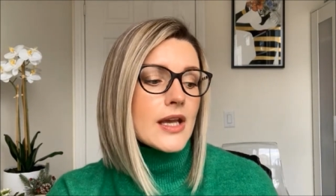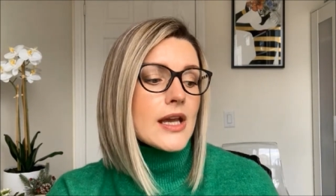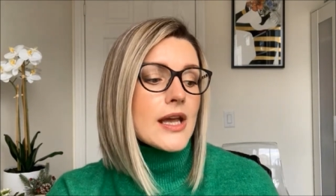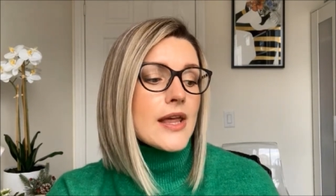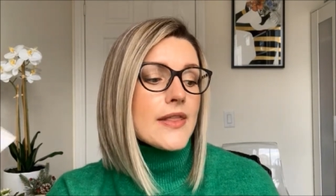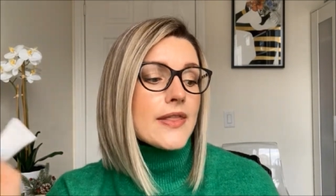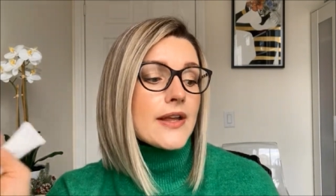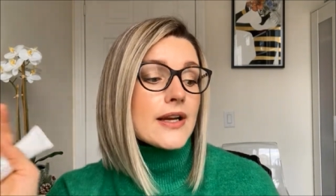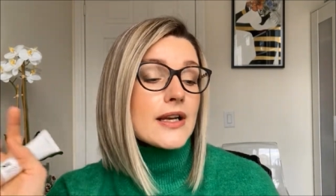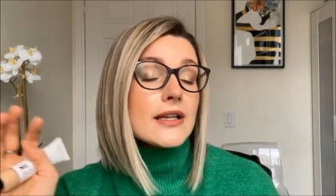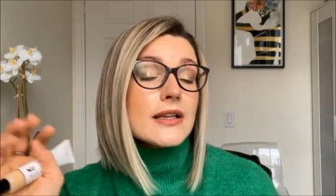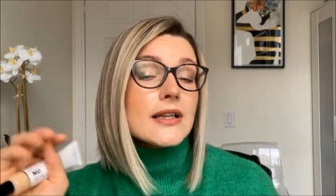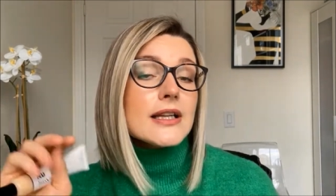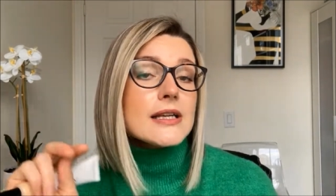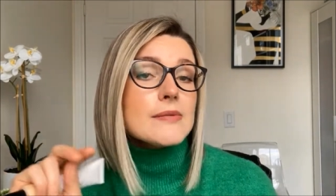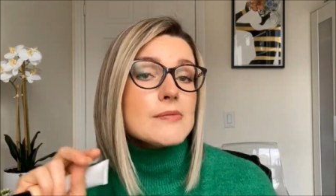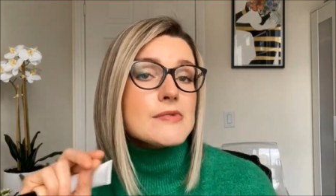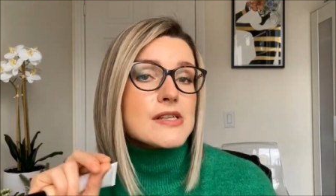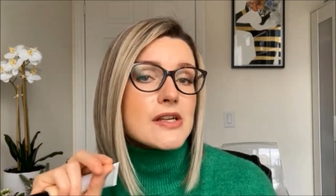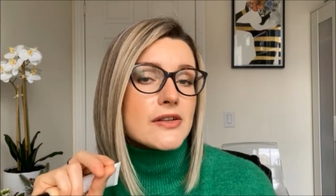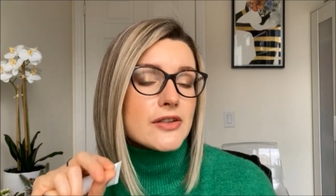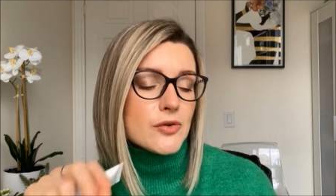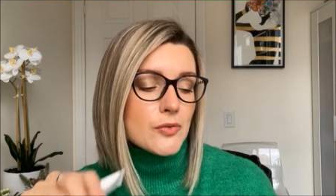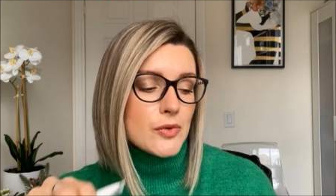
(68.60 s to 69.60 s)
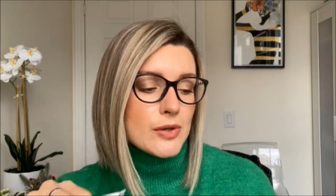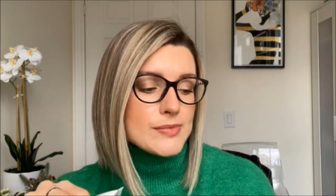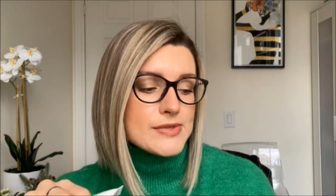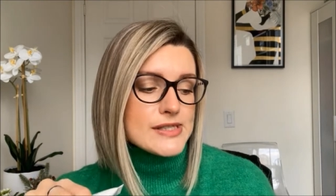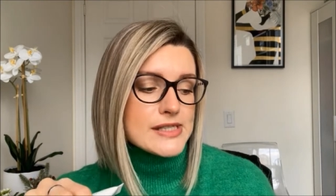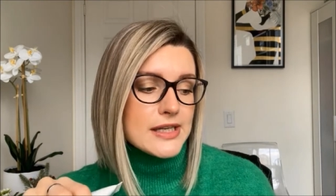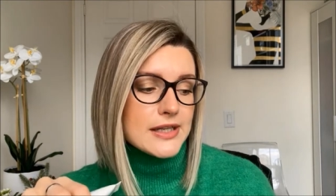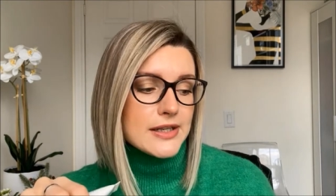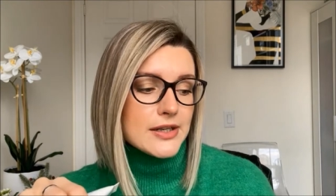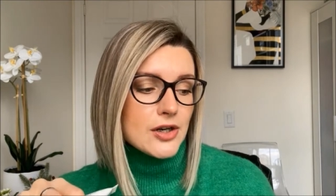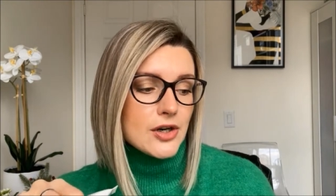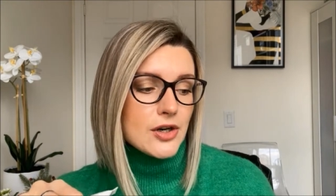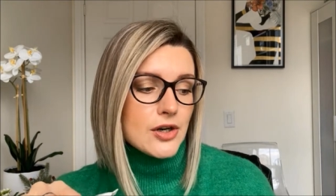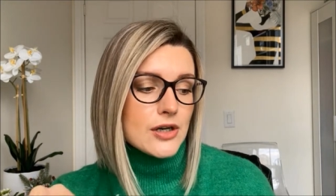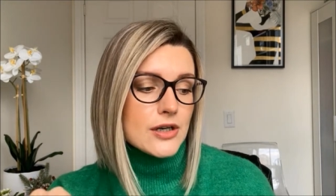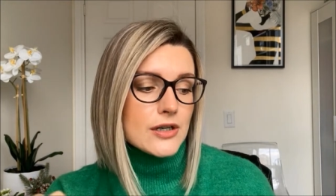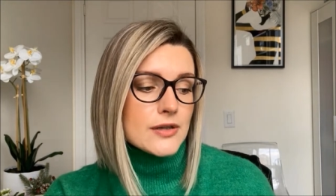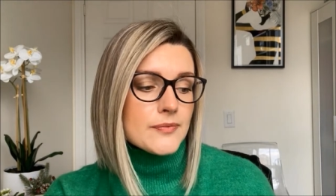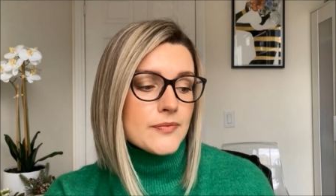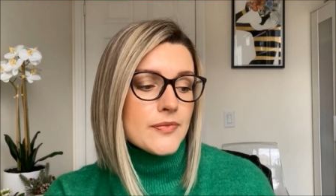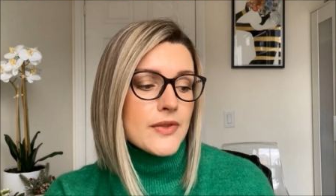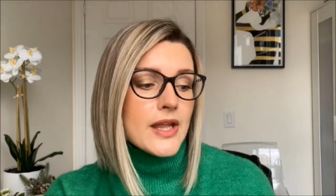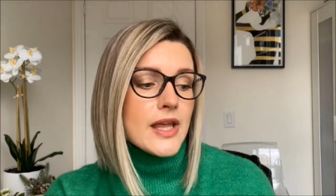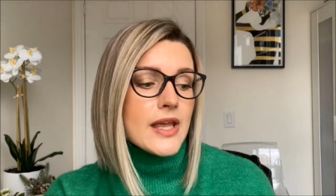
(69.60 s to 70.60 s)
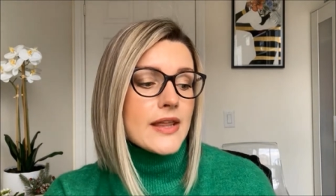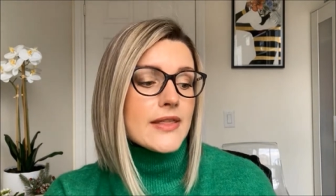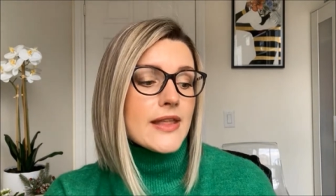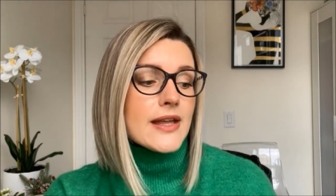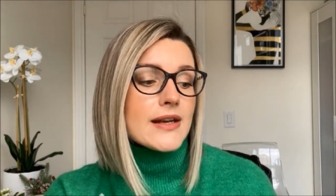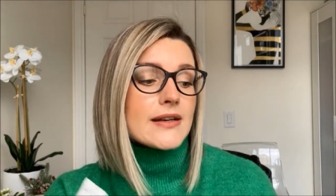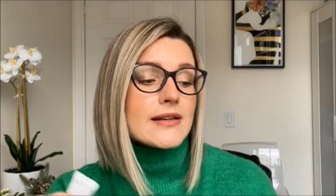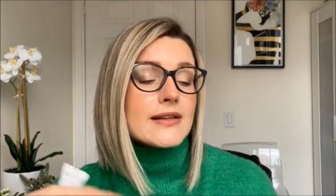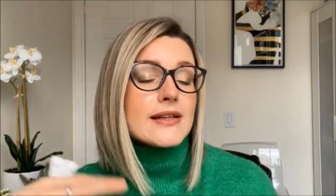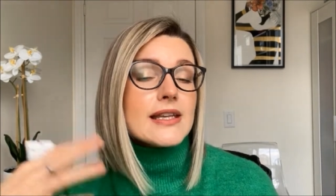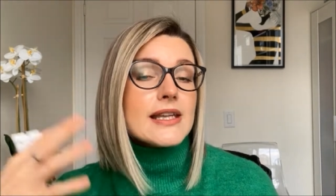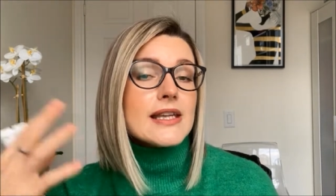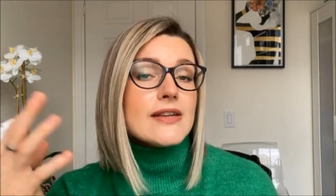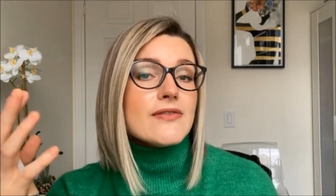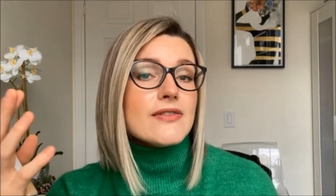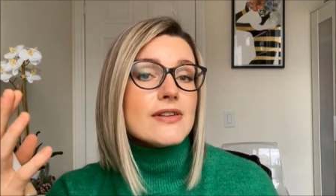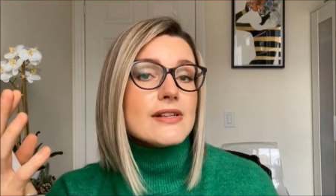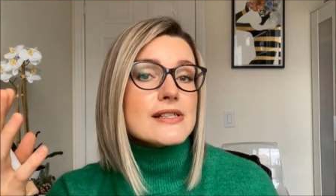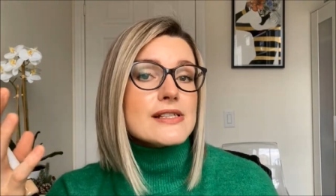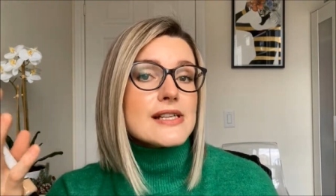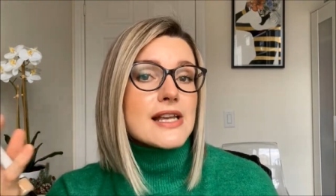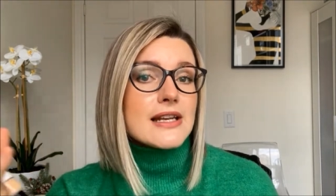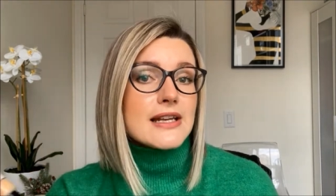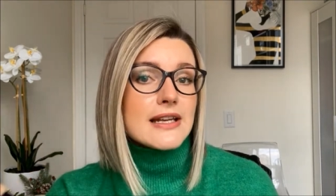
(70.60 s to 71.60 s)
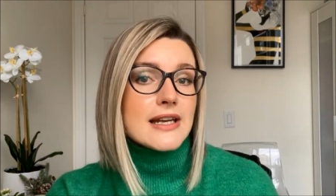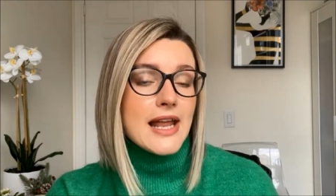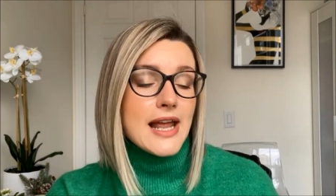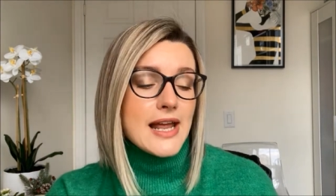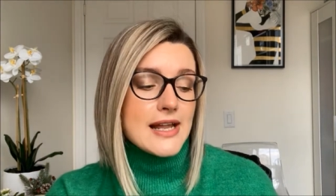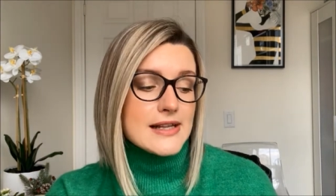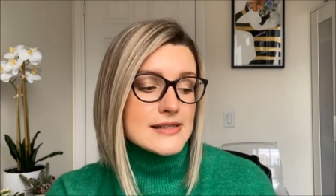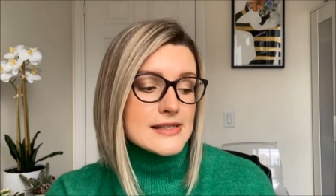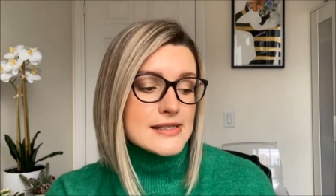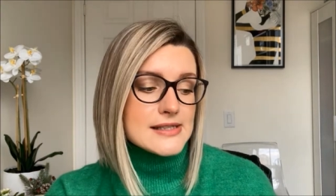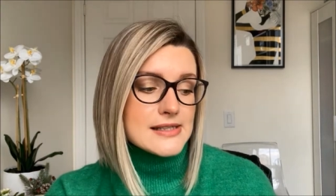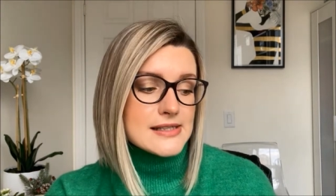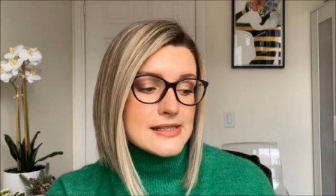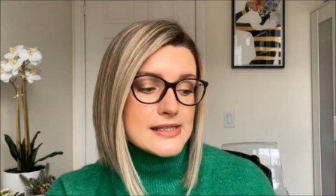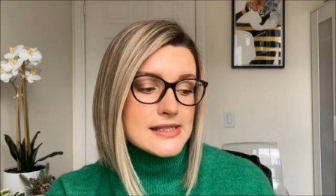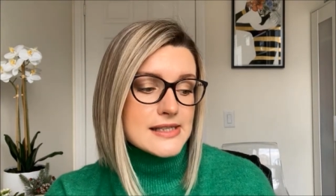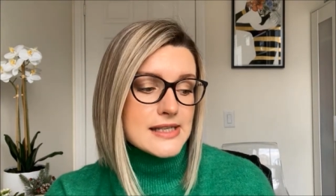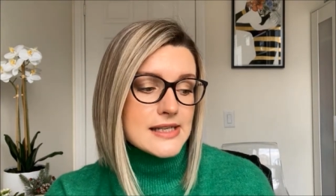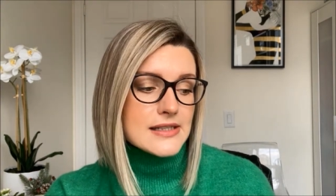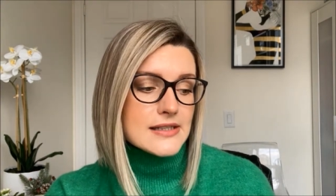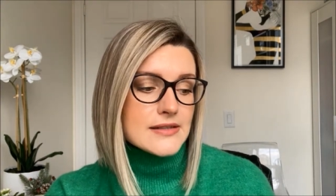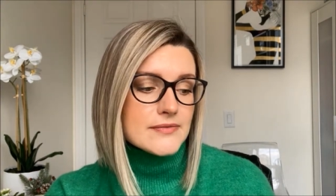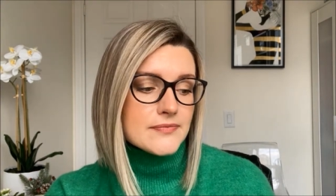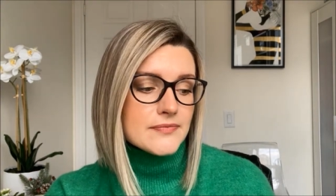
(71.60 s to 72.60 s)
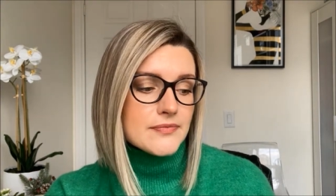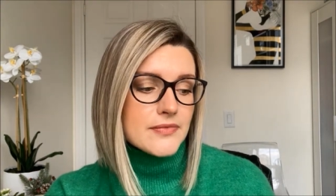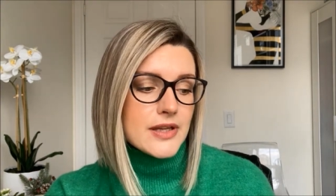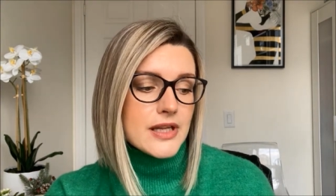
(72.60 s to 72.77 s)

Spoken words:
The claims on the website are that it evens and enhances the skin.